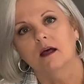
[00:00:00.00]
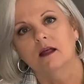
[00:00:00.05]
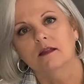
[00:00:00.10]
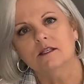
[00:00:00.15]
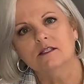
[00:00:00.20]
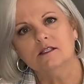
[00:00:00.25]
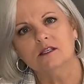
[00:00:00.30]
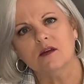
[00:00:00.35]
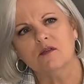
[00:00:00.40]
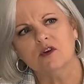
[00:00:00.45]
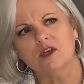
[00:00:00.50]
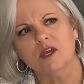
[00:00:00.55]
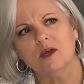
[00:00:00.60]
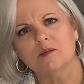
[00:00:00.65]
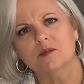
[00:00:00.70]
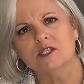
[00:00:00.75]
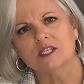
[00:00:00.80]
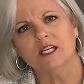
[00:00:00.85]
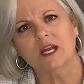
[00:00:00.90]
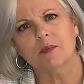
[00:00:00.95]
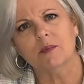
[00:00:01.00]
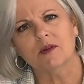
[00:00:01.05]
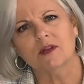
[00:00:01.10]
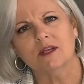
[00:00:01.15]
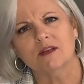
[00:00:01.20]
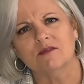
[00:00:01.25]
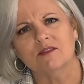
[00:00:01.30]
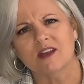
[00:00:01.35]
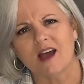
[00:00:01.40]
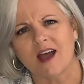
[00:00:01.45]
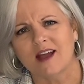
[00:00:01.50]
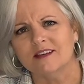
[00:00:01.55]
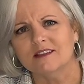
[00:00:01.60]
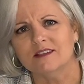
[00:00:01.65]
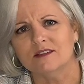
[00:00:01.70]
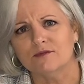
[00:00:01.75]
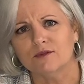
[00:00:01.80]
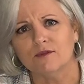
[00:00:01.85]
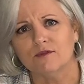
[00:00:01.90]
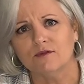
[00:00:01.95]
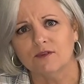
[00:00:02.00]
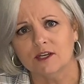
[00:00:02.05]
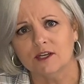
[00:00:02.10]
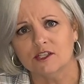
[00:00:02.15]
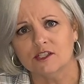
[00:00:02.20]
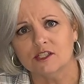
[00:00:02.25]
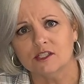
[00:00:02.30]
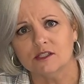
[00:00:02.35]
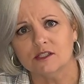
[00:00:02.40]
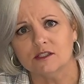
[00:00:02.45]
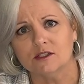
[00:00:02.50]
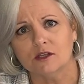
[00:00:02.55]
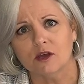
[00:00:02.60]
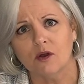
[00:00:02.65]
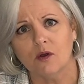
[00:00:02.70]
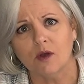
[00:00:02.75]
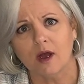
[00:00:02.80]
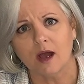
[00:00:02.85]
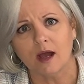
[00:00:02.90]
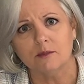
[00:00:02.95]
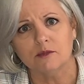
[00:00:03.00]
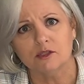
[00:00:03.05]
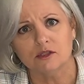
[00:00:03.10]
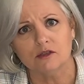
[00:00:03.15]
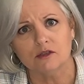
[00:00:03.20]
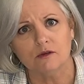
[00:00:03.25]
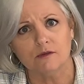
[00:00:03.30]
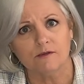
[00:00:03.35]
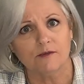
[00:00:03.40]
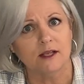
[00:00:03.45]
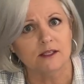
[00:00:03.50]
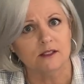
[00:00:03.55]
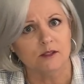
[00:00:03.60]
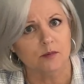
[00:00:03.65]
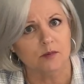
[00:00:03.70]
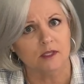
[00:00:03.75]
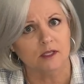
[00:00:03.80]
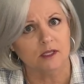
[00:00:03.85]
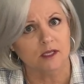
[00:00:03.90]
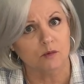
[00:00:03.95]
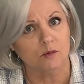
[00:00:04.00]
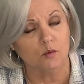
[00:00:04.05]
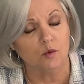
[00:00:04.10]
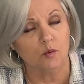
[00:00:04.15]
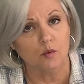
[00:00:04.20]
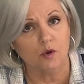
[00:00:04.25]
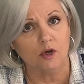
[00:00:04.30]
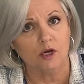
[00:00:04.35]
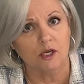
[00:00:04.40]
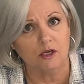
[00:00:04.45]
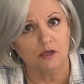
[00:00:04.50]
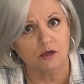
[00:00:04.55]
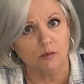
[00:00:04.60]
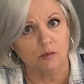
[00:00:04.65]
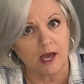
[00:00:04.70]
This cover comes in, I believe, 9 different finishes, so I'm sure you'll find something that will work in your